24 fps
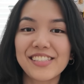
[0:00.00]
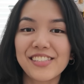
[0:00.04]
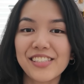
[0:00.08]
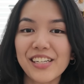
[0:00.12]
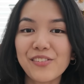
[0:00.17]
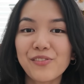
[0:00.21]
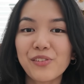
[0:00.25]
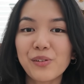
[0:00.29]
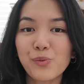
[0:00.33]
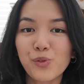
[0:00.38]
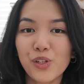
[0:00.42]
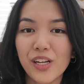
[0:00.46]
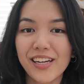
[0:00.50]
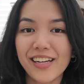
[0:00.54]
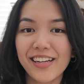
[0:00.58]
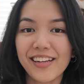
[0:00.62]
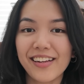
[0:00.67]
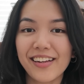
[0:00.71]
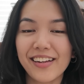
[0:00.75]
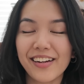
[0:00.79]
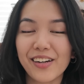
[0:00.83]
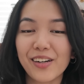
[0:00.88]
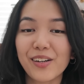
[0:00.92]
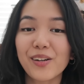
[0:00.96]
Shane from Jenni
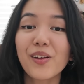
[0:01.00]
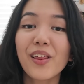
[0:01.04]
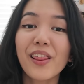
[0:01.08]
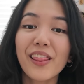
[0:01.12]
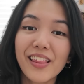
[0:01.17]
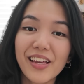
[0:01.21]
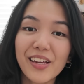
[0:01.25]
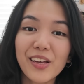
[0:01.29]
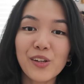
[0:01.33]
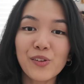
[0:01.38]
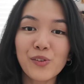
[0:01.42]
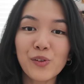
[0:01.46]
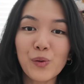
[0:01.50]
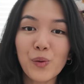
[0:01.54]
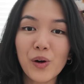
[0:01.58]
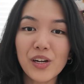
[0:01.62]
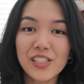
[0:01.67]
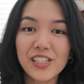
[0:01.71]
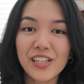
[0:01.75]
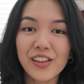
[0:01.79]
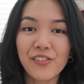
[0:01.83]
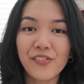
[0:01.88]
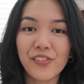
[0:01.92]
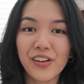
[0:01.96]
here. Thank you for
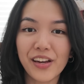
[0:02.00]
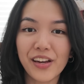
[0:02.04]
watching the